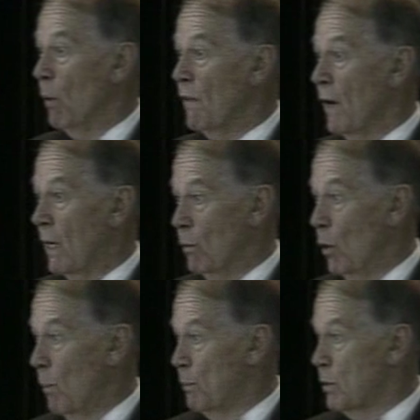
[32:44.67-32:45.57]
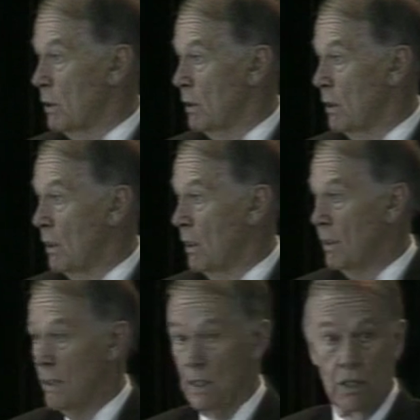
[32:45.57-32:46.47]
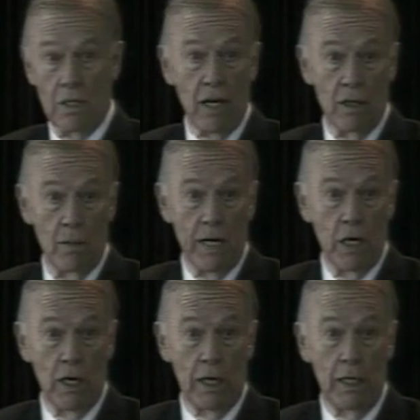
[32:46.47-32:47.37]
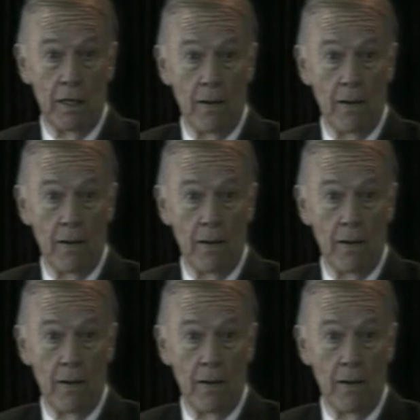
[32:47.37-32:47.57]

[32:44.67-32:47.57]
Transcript: thought, oops, this is not going to be good.